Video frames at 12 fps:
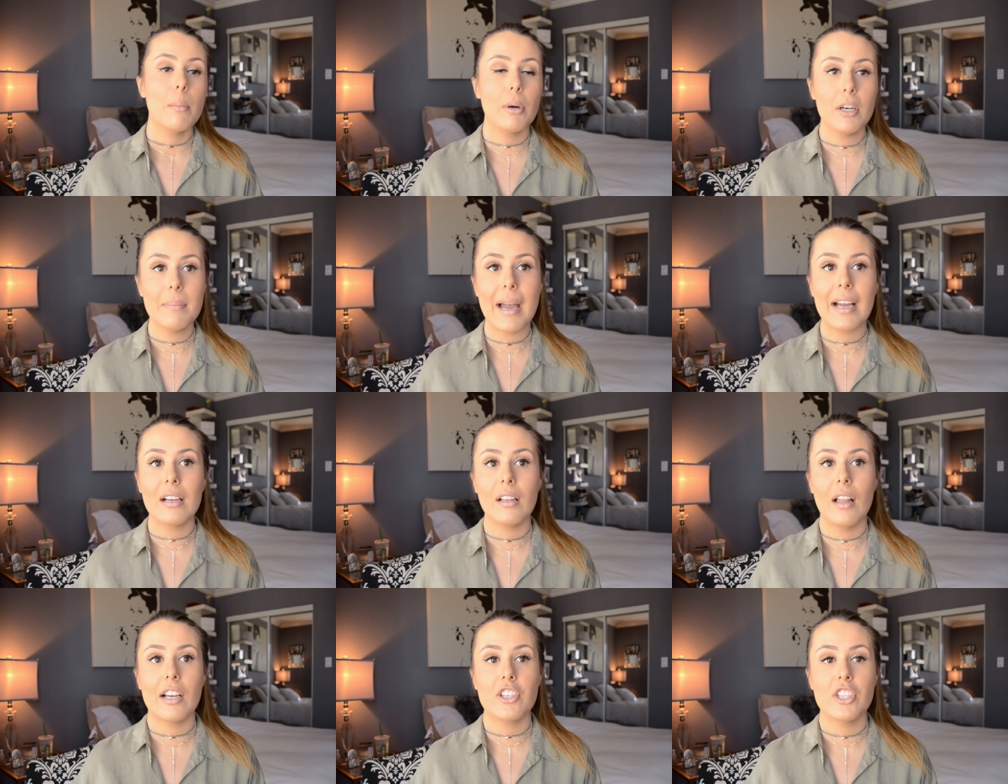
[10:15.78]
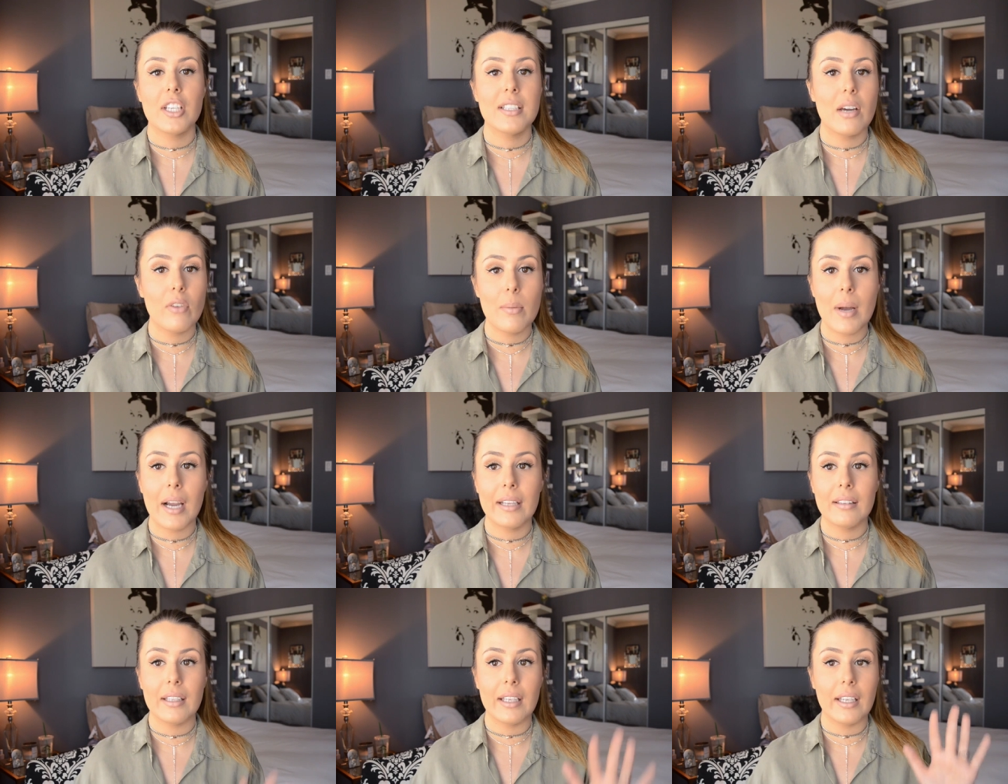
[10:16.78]
per MAC collection, never
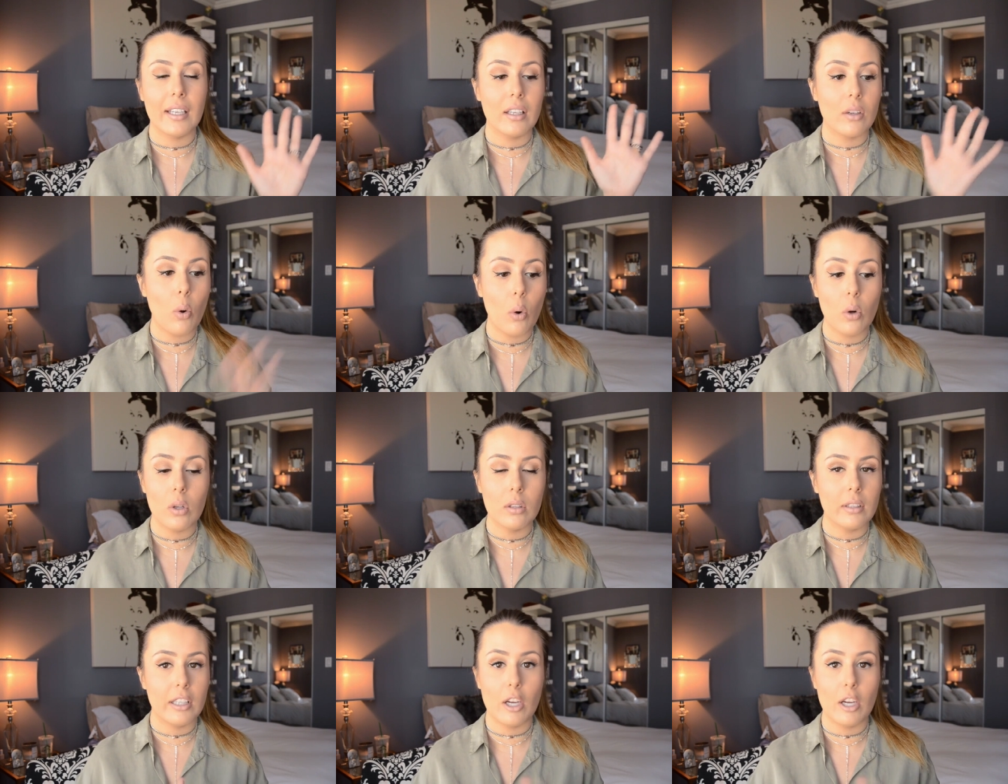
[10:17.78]
mind the whole,